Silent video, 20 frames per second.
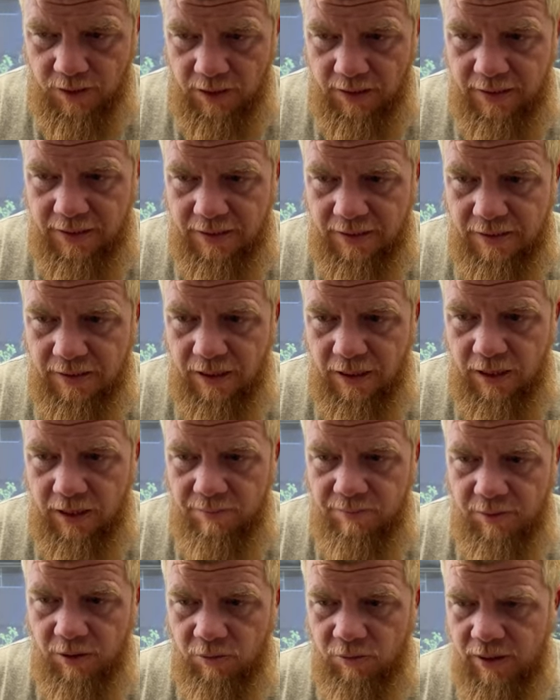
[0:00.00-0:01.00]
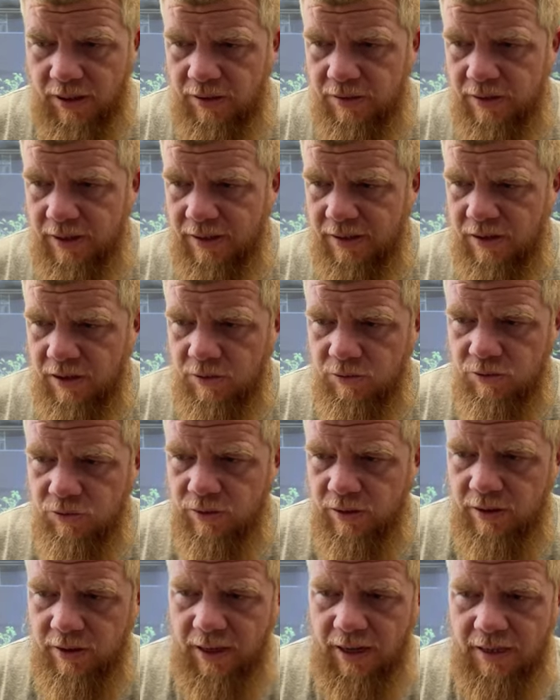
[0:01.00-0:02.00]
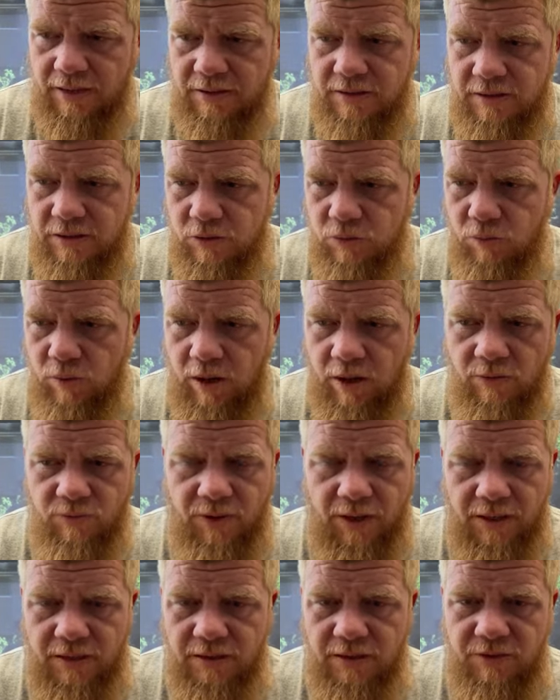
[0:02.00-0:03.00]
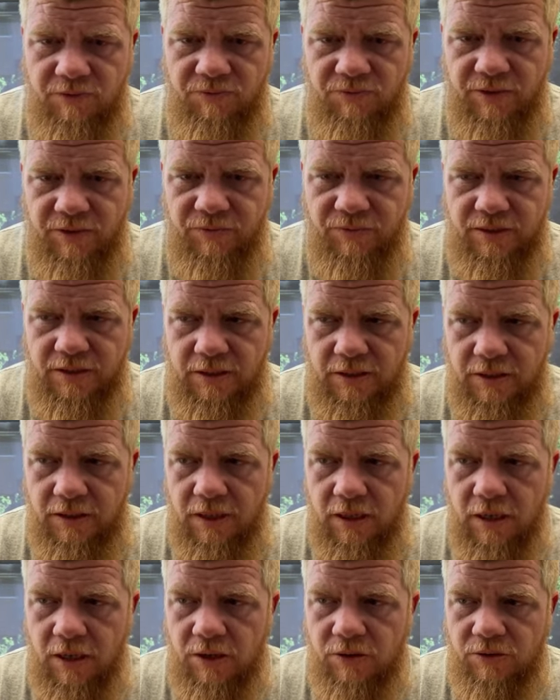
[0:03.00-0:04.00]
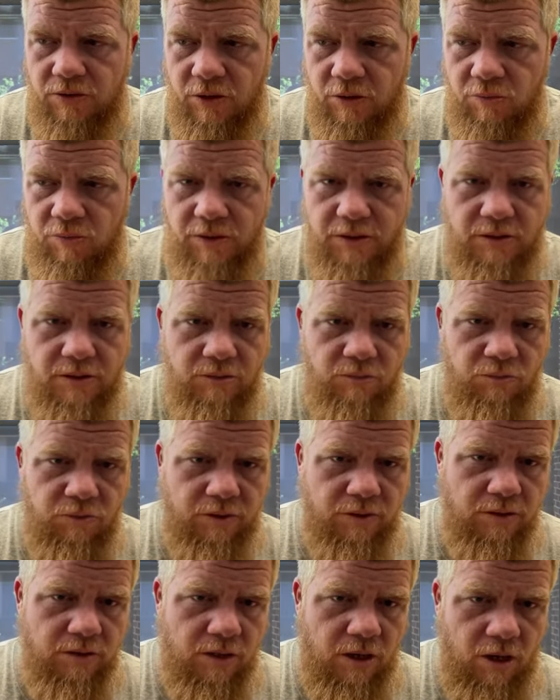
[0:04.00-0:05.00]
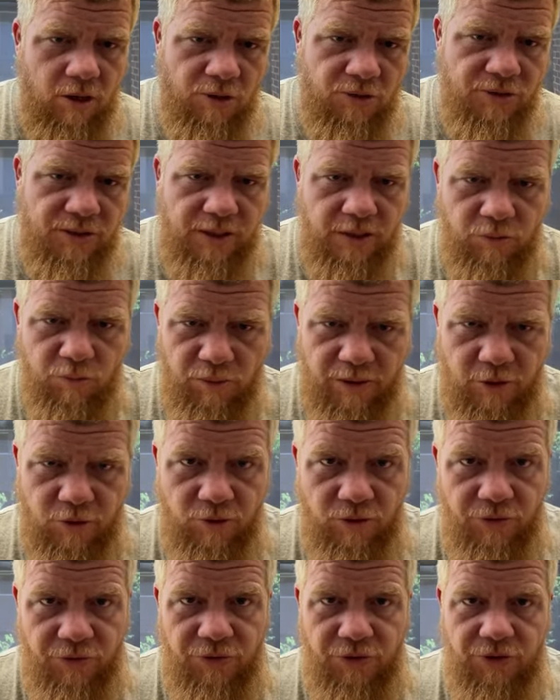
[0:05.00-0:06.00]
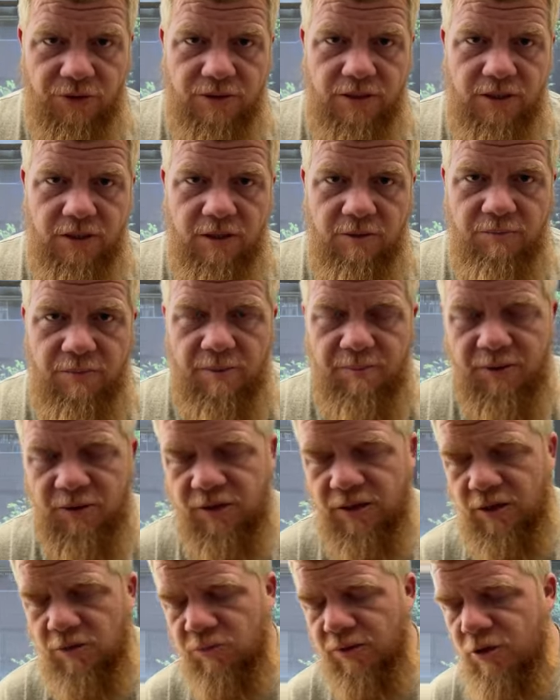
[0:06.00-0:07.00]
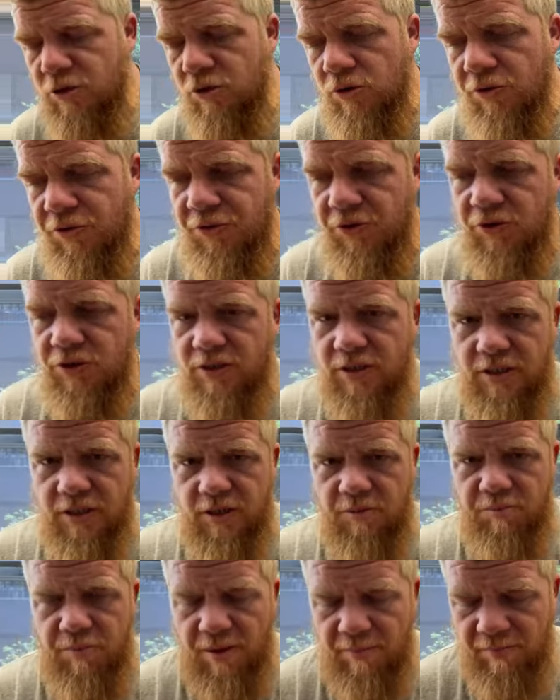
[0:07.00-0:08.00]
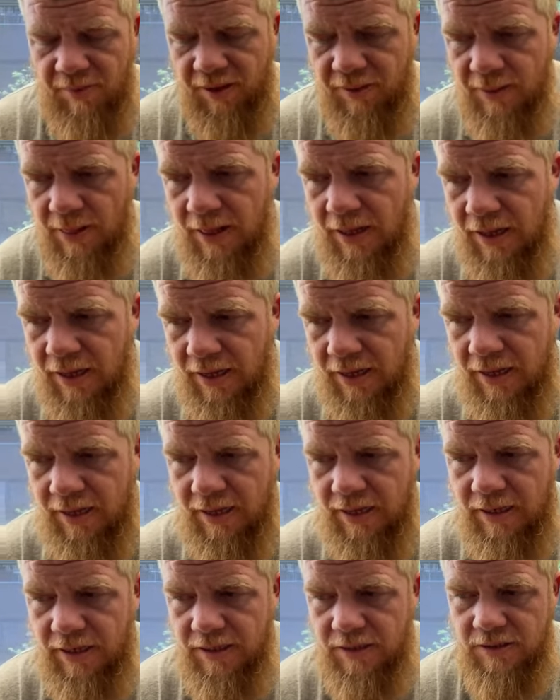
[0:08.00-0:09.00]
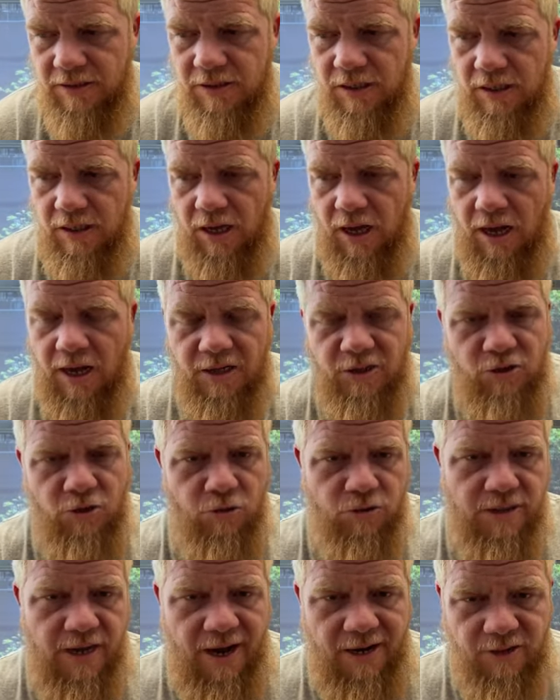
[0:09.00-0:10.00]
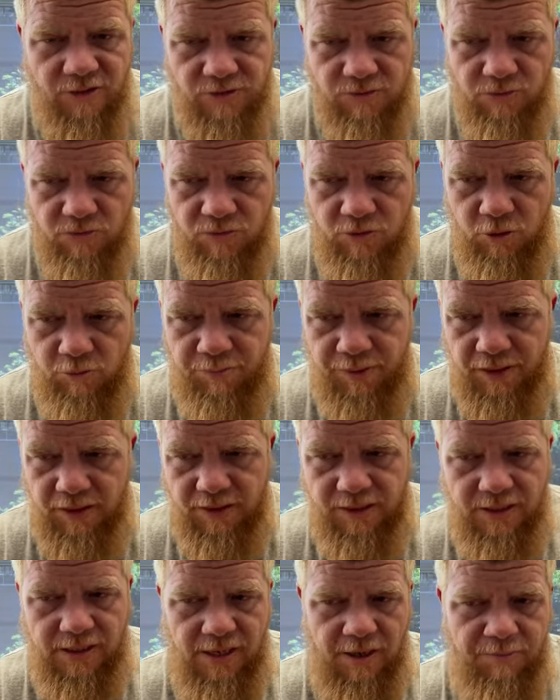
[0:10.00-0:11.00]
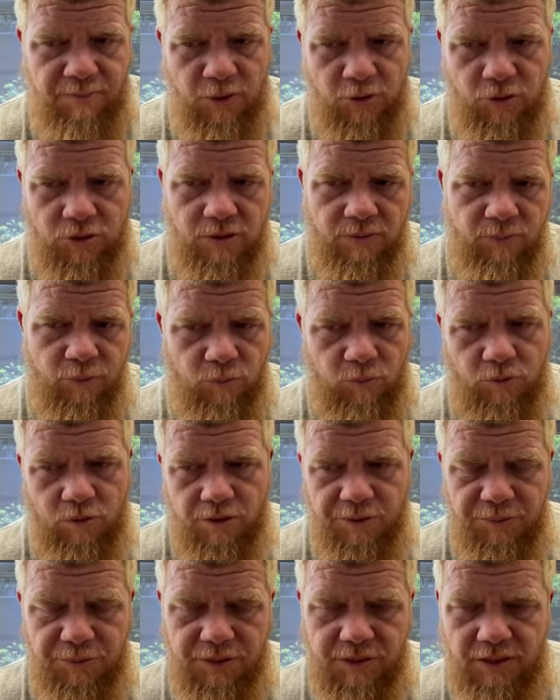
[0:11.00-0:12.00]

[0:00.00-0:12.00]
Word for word: in um, around, I think it was around 1812, 1815, there was what's called the original 13th Amendment. The original 13th Amendment is uh, no titles of nobility. Now, post Civil War, it was